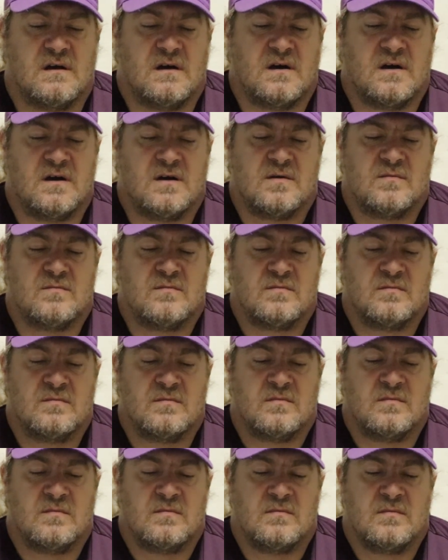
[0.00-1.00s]

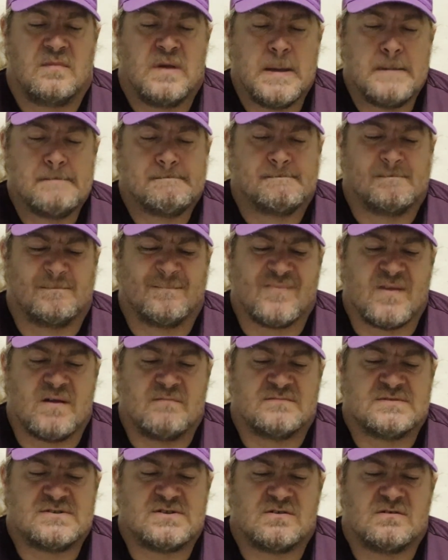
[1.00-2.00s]

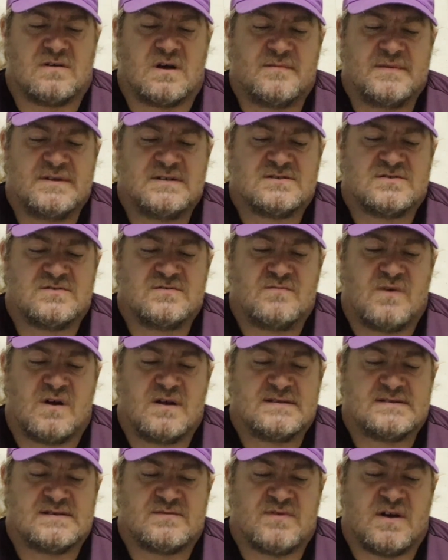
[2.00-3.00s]
So I'm in two
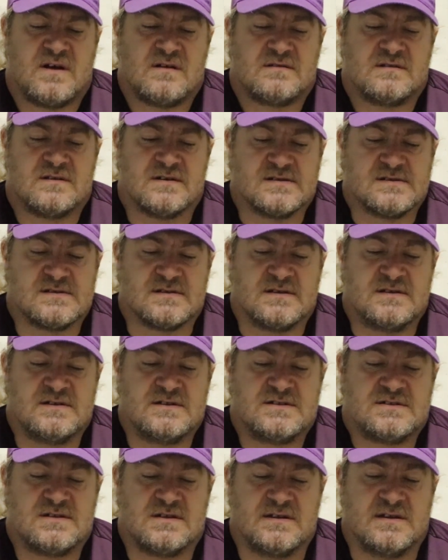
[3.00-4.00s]
minds about this
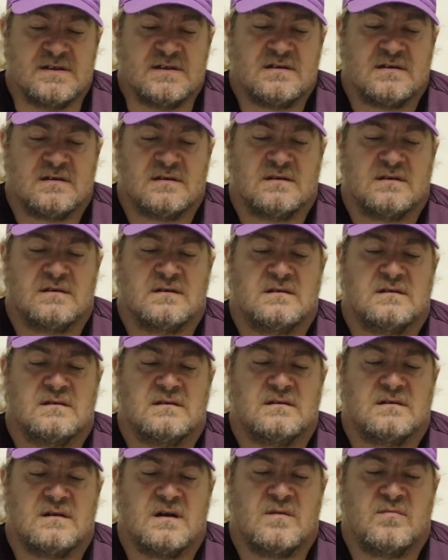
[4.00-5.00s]
initially,
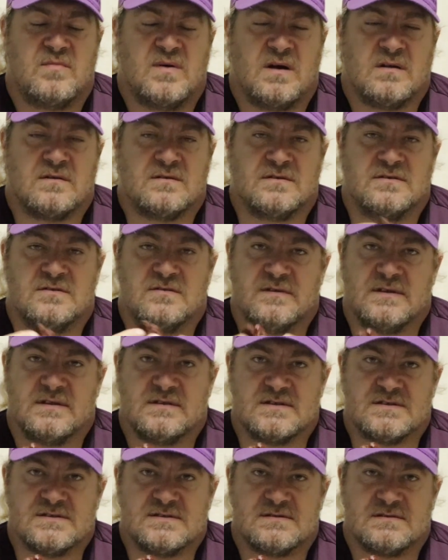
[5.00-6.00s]
about
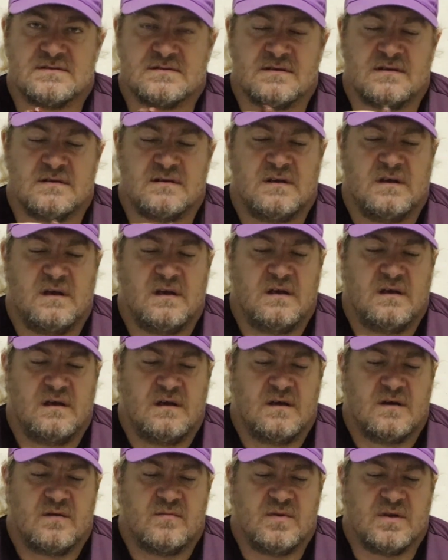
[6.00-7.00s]
doing this,
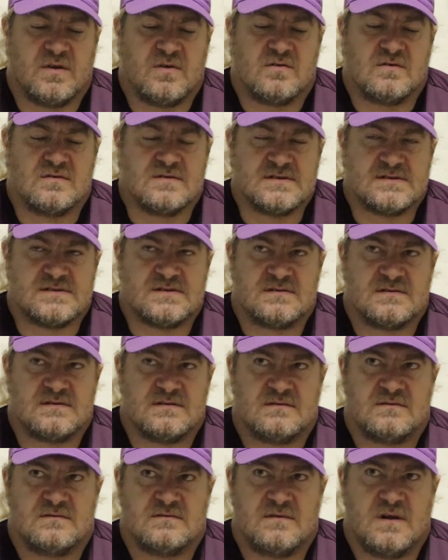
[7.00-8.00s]
because,
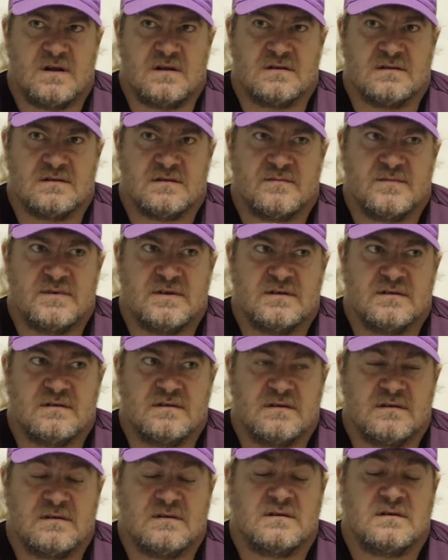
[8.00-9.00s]
well, I mean,
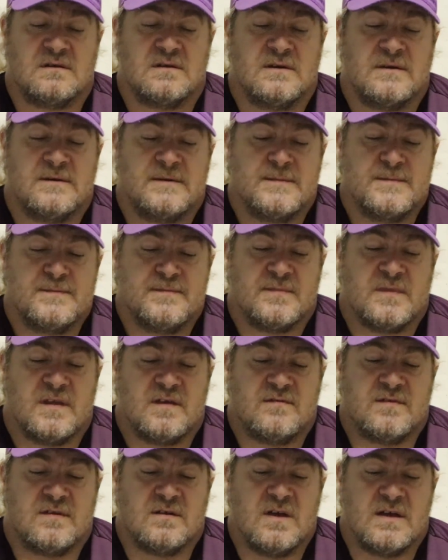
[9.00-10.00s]

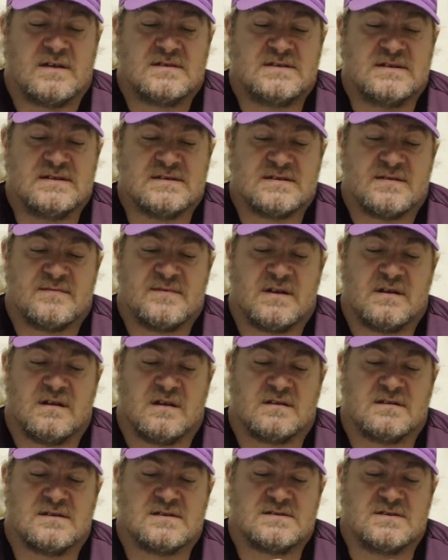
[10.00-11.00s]
if you're going to eat something
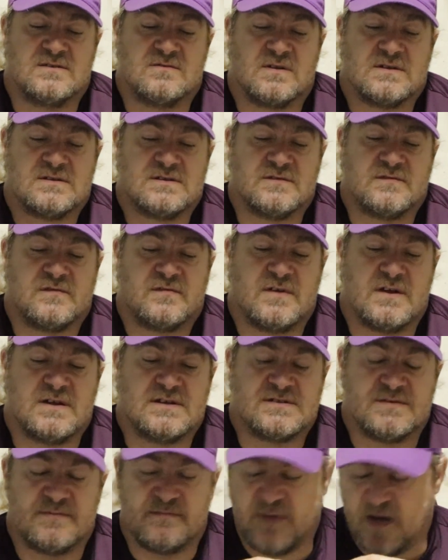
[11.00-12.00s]
like this, you'd want it
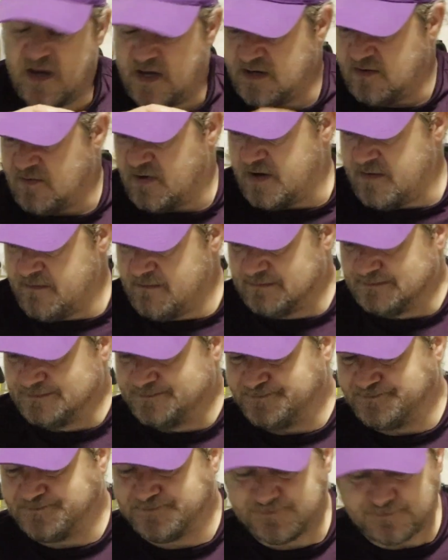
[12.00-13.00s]
fresh. But anyway,
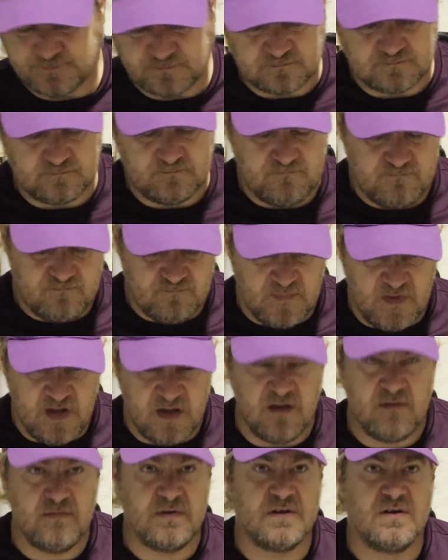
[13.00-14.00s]

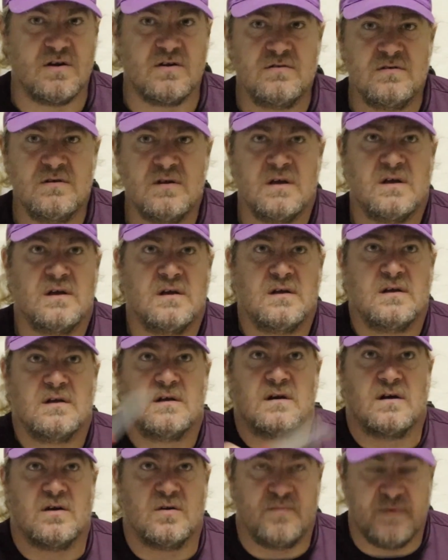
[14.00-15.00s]
here we go.
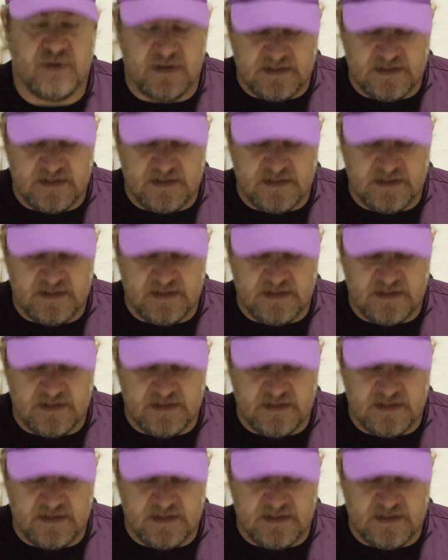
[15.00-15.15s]
I hope